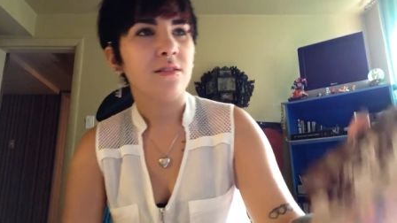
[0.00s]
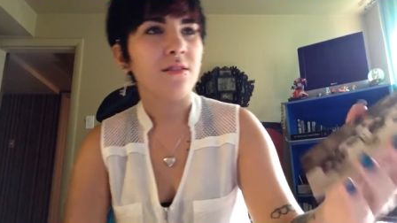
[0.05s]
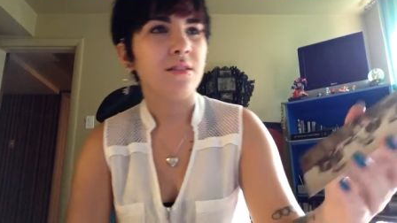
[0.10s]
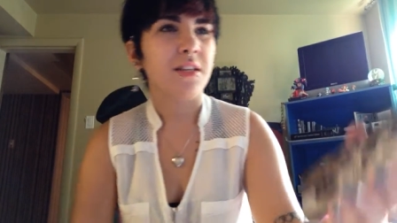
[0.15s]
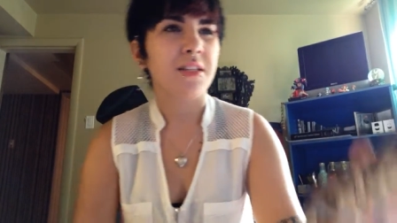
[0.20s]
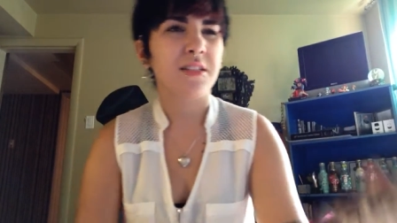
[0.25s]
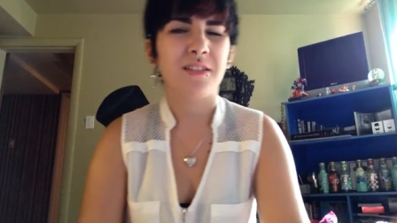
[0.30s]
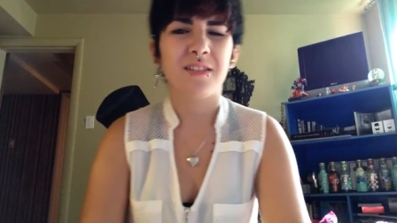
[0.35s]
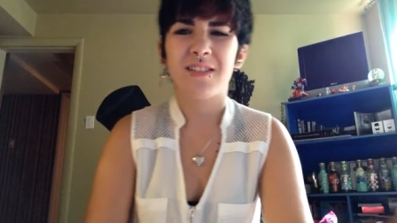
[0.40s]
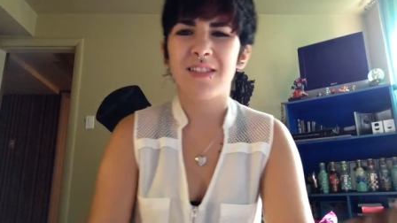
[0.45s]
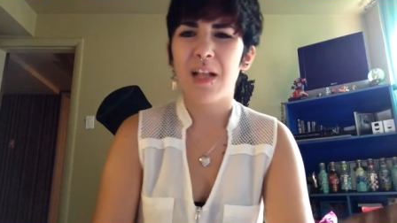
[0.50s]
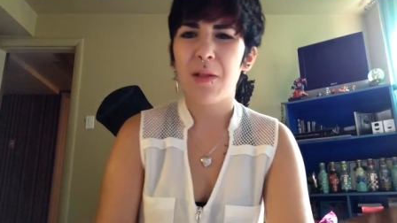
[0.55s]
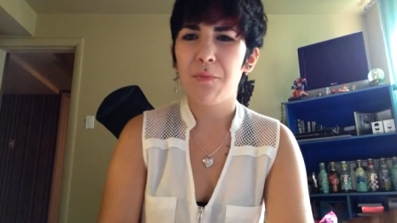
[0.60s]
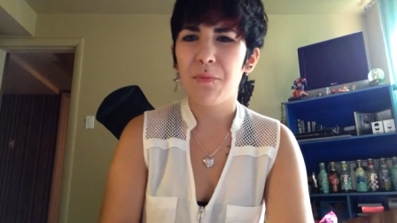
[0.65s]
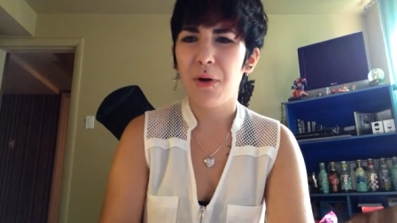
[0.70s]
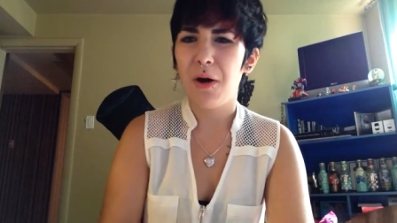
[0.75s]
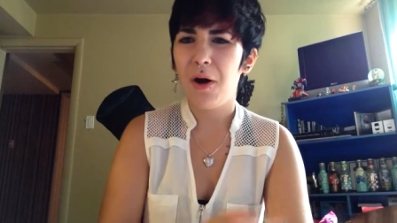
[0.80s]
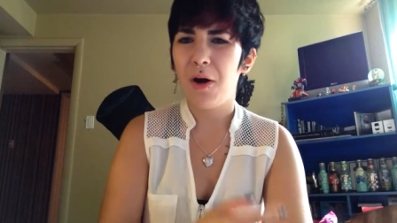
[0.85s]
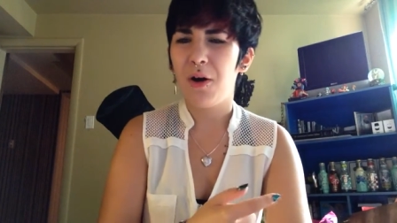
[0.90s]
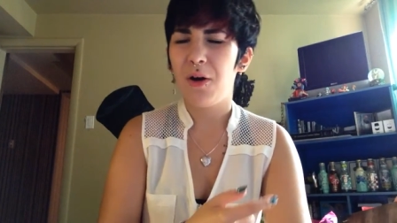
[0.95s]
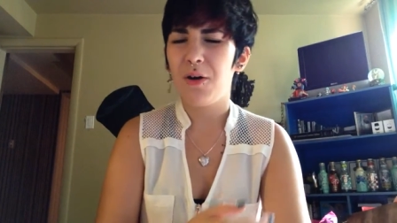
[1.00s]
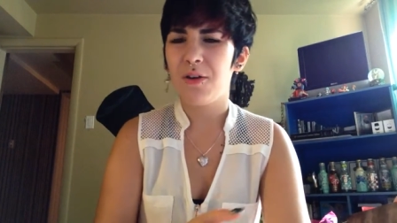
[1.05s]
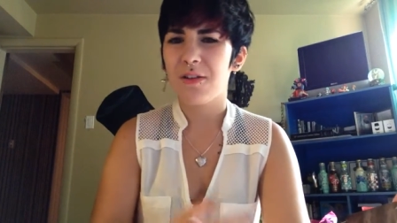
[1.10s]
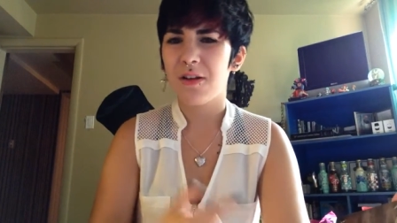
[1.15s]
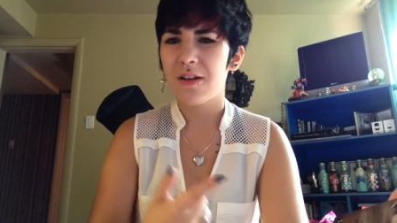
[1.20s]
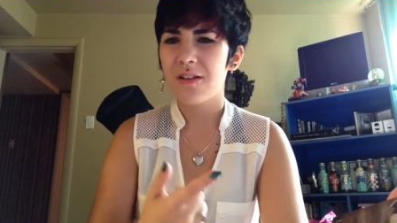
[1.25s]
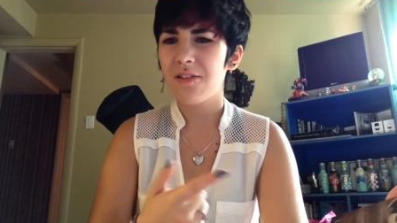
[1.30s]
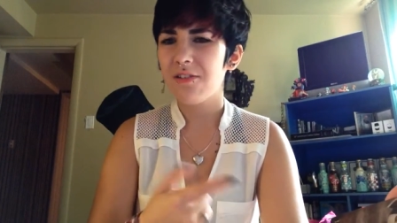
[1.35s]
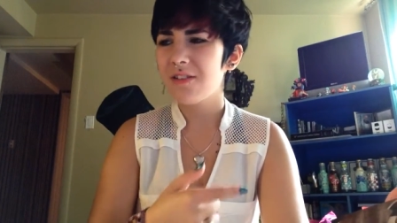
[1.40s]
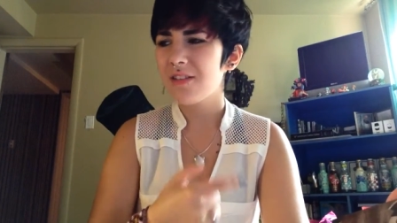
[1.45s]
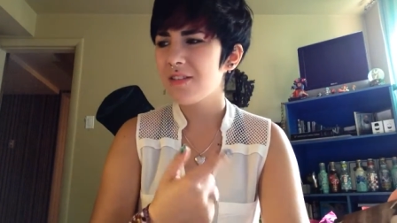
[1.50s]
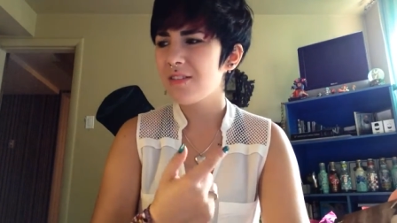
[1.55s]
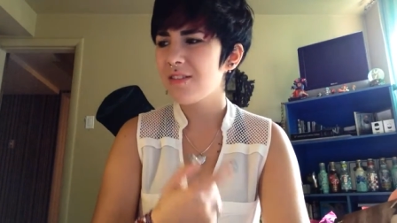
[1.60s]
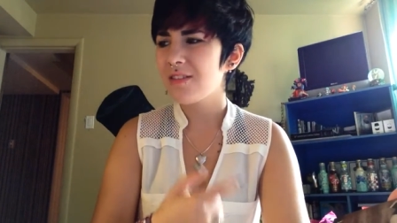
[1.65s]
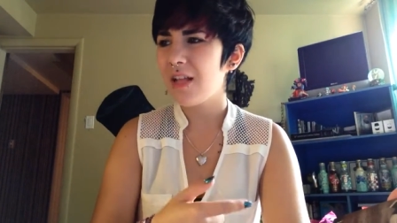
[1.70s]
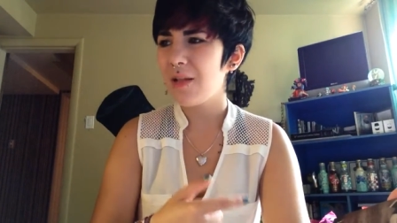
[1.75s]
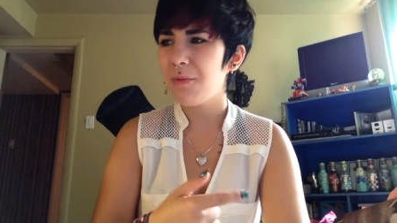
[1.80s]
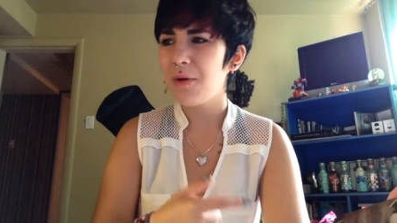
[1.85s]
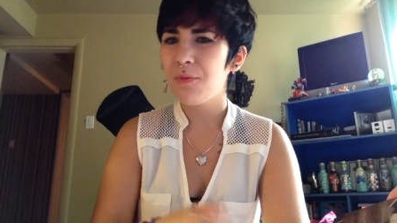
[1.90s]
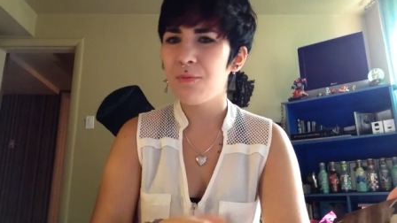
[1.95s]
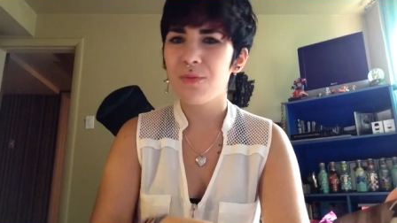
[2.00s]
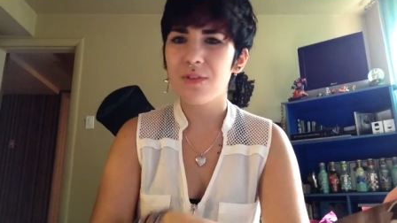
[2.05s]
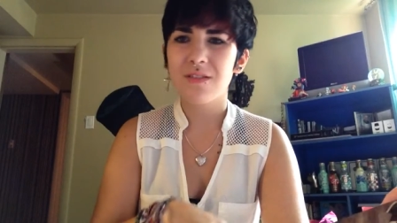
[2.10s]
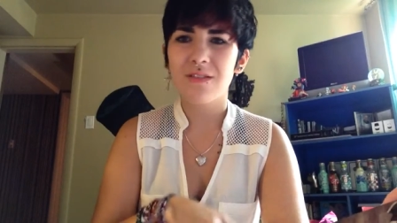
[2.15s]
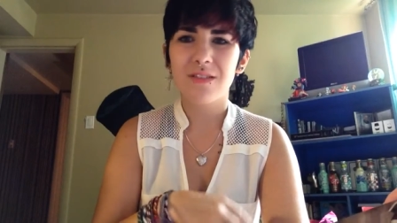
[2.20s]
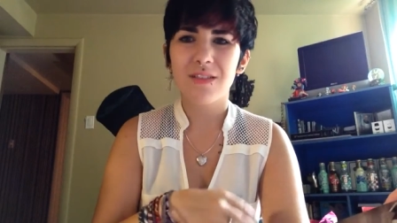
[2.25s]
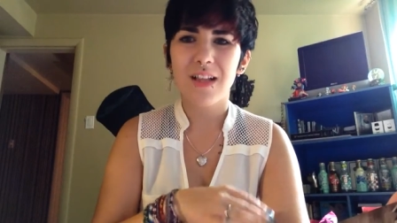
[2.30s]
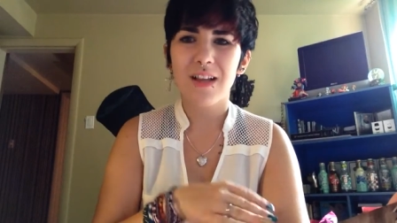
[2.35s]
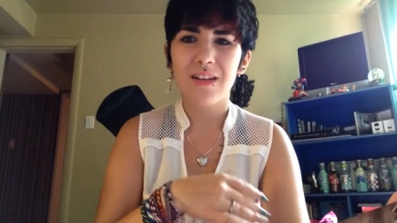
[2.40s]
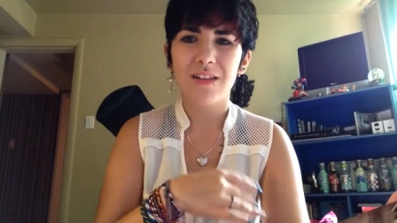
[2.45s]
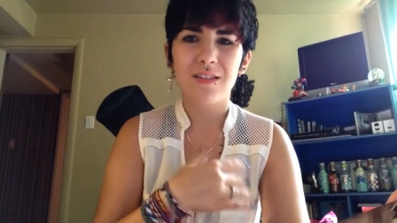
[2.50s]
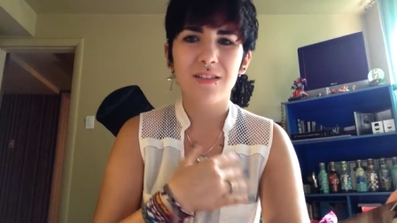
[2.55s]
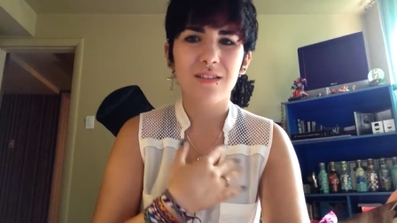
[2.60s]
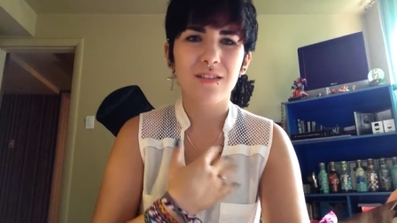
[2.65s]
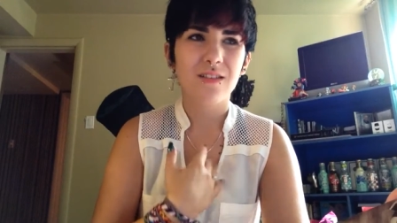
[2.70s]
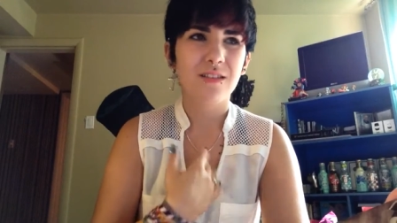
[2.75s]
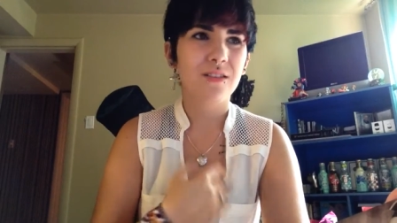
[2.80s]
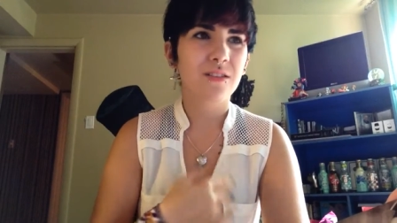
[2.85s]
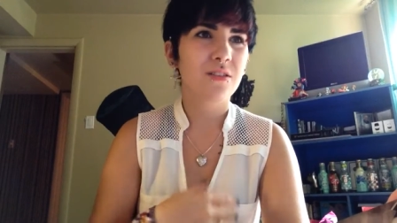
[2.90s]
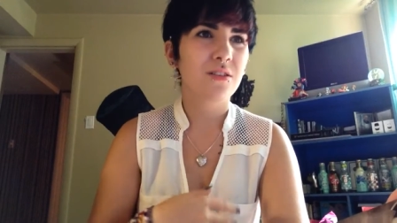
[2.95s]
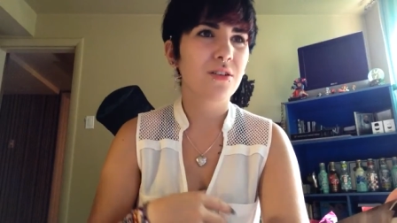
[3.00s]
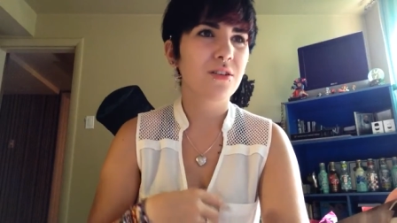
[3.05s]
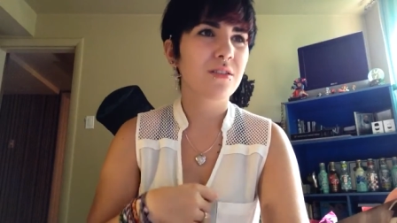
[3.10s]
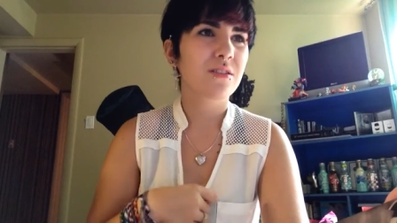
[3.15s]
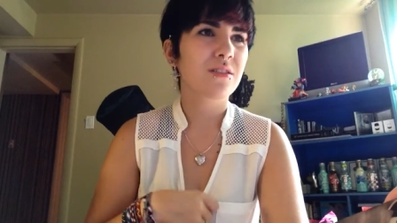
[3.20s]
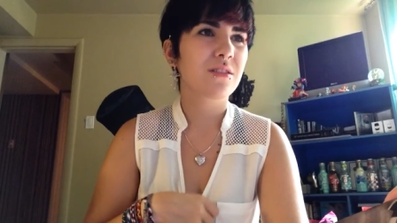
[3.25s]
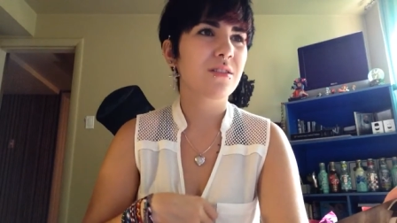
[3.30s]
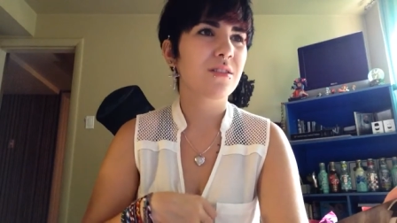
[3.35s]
there's this album. This album was like not